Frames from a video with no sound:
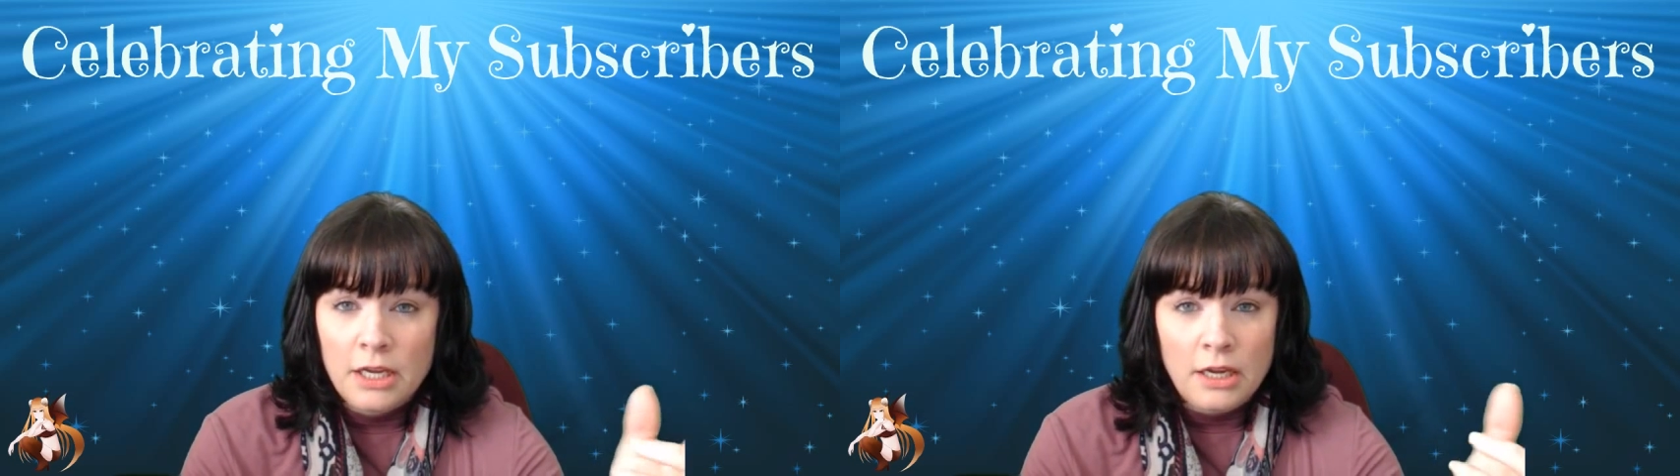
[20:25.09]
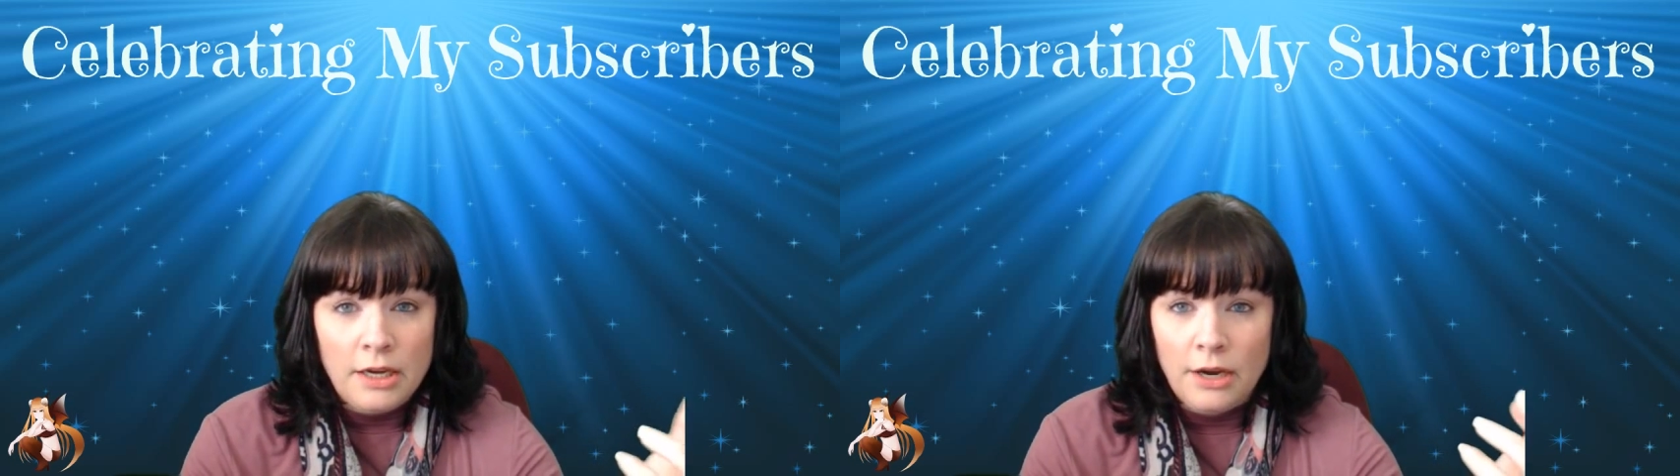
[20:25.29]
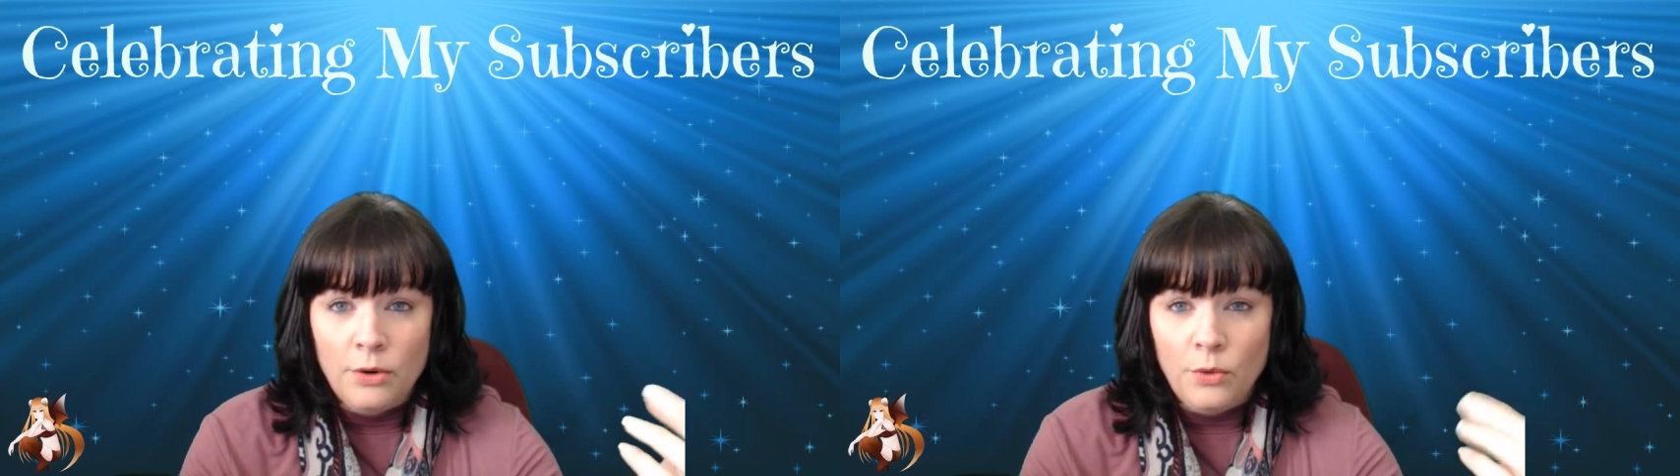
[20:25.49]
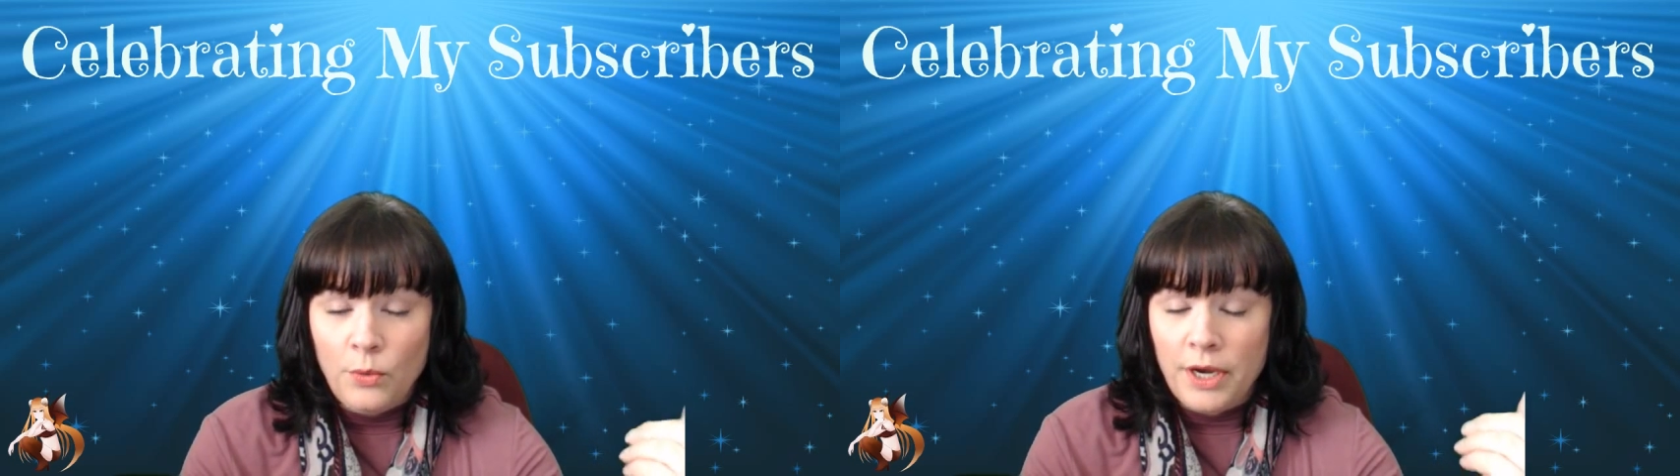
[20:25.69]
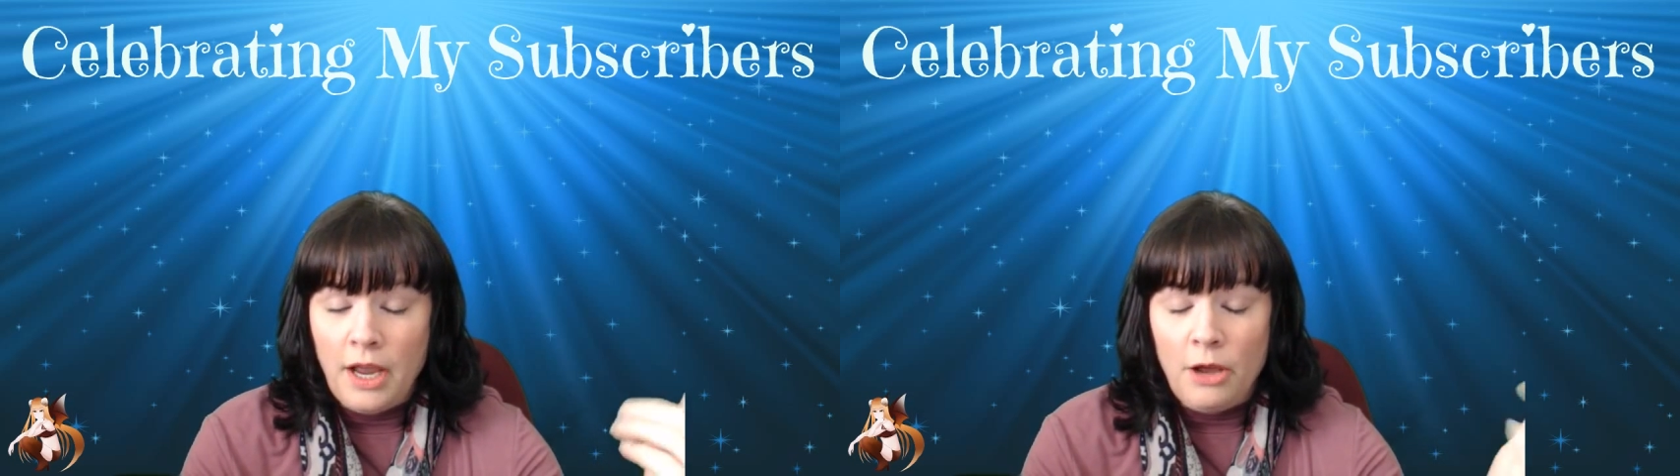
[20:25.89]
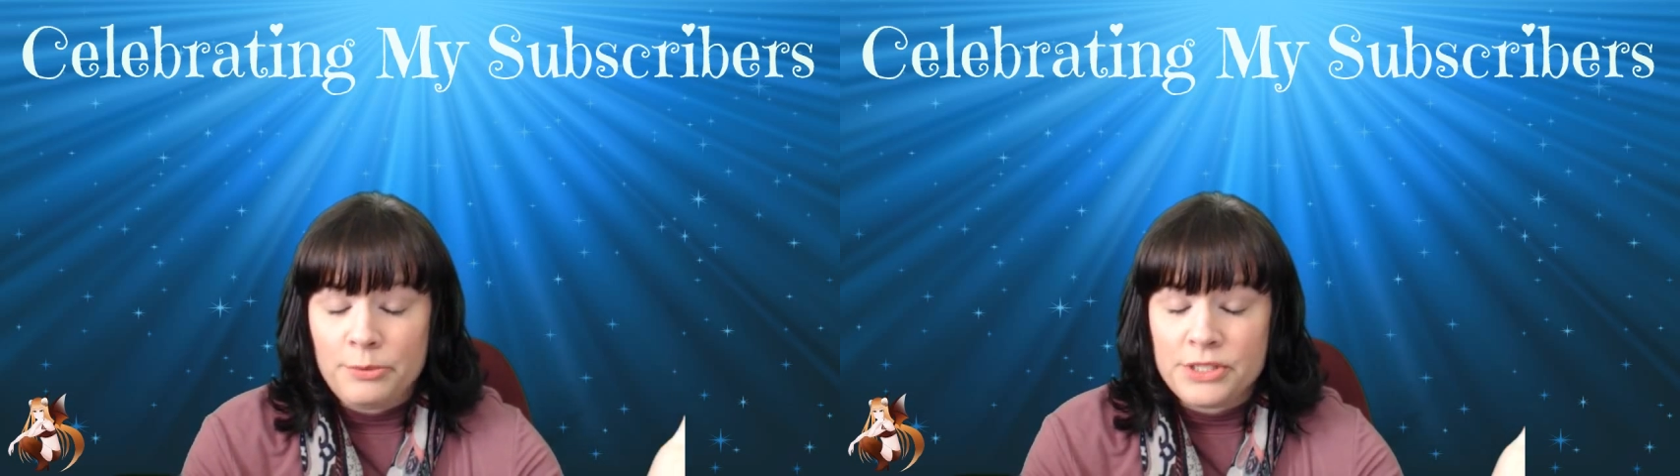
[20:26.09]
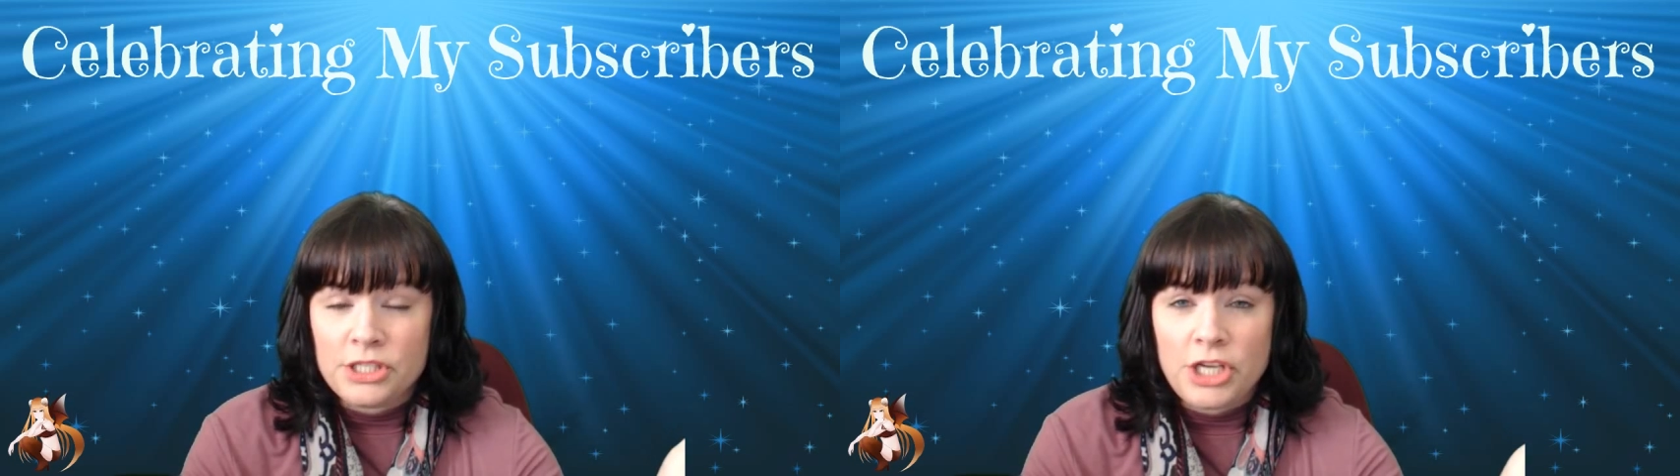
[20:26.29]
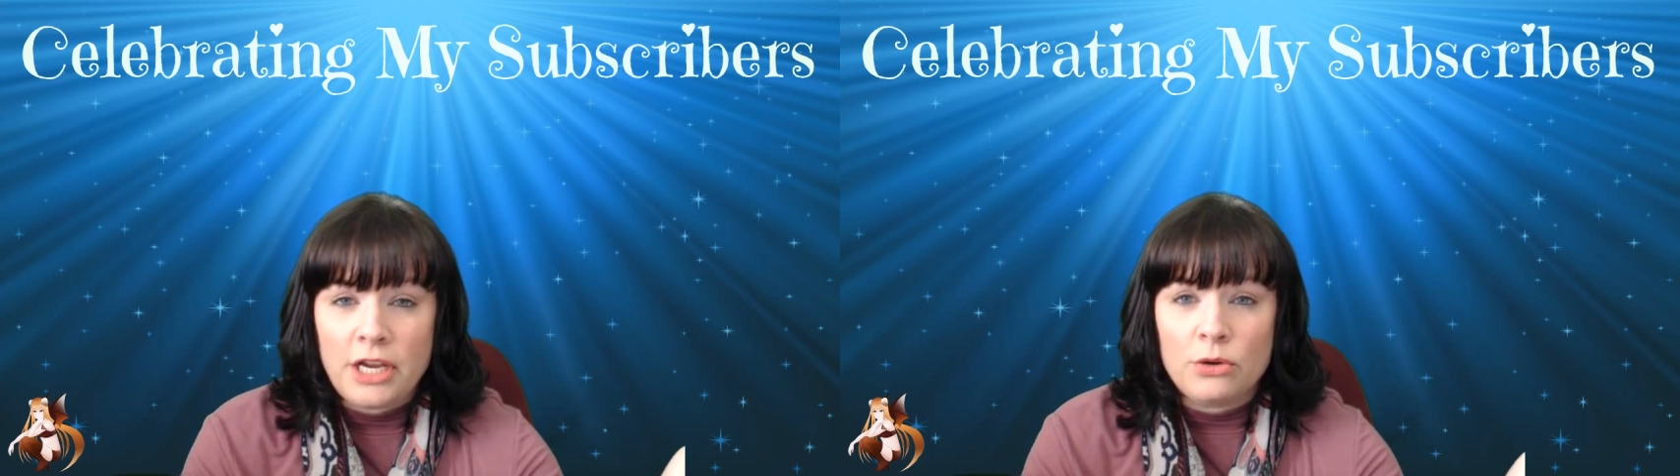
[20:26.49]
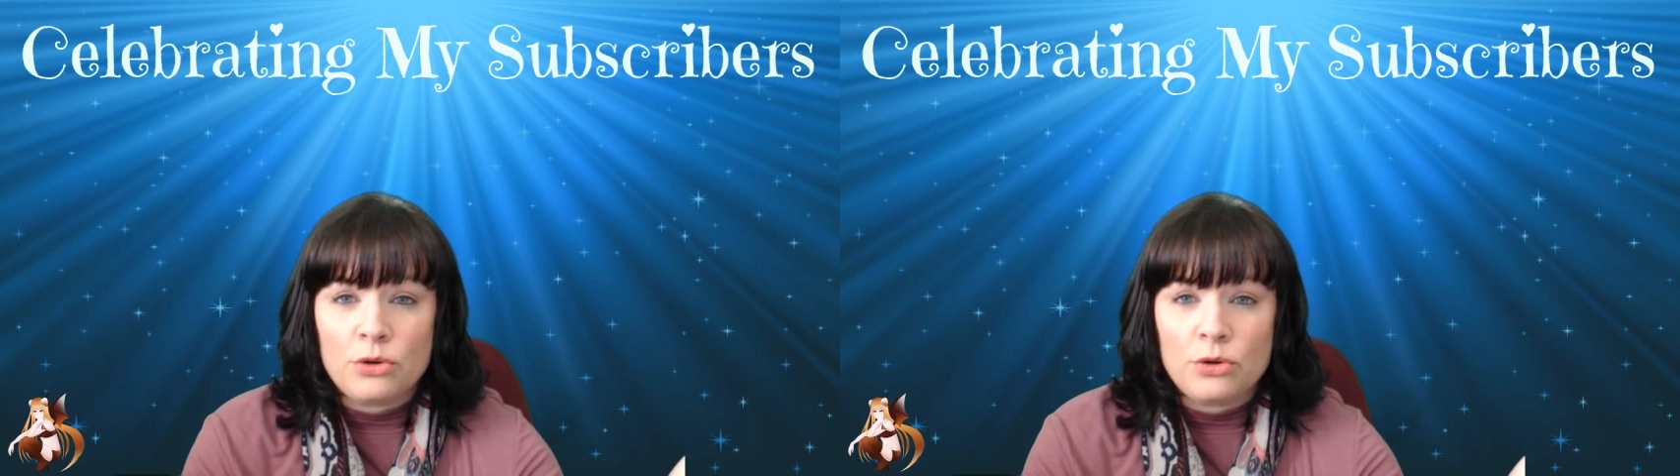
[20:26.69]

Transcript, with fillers: You know, what helps the channel